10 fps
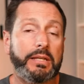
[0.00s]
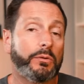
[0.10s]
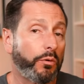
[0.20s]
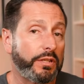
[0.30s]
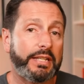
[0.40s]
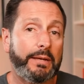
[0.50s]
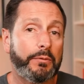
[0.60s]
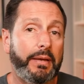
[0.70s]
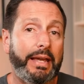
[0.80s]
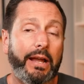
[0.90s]
Pete or the
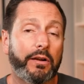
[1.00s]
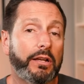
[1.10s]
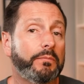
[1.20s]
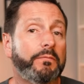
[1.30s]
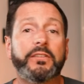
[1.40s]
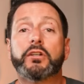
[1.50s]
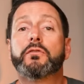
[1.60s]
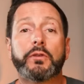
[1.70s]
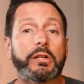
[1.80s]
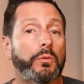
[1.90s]
Tampa Bay area, feel
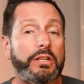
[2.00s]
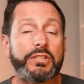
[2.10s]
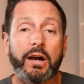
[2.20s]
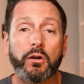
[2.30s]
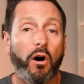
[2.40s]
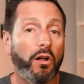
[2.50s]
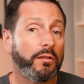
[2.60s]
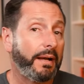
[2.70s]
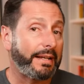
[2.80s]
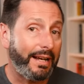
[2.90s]
free to reach out. All
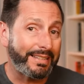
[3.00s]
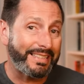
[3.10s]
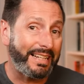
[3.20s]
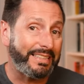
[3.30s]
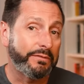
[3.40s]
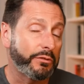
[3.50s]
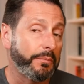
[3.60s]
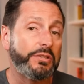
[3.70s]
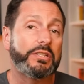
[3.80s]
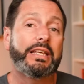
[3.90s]
of my contact
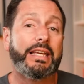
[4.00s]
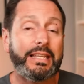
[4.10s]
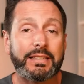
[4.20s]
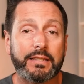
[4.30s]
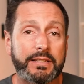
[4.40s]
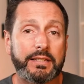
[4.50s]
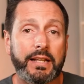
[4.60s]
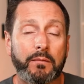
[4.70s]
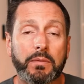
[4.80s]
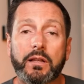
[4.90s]
information is listed
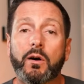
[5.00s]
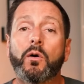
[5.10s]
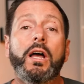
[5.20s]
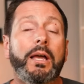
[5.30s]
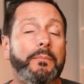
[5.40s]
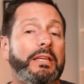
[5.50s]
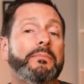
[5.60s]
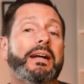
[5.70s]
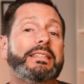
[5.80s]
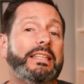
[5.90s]
down below. Me
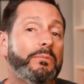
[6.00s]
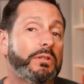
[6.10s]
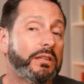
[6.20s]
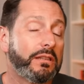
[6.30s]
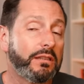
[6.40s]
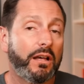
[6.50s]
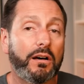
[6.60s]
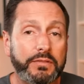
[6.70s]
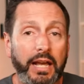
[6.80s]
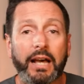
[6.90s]
and my team would
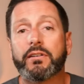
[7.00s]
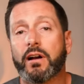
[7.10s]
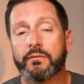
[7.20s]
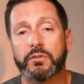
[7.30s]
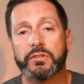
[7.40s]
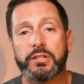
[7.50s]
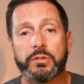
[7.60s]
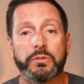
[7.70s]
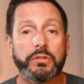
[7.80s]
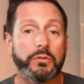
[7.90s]
love to have a
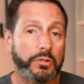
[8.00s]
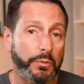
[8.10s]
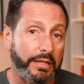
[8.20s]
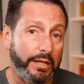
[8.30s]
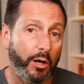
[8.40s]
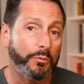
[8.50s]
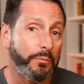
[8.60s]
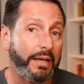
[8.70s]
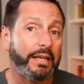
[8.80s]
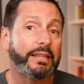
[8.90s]
conversation with you so we can help you
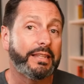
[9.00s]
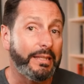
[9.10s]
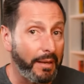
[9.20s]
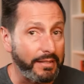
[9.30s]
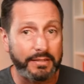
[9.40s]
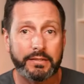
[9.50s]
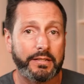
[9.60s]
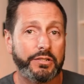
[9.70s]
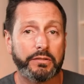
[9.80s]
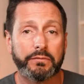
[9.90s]
make the best
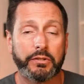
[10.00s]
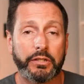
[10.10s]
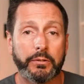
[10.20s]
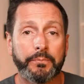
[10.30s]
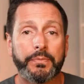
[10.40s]
decision for you.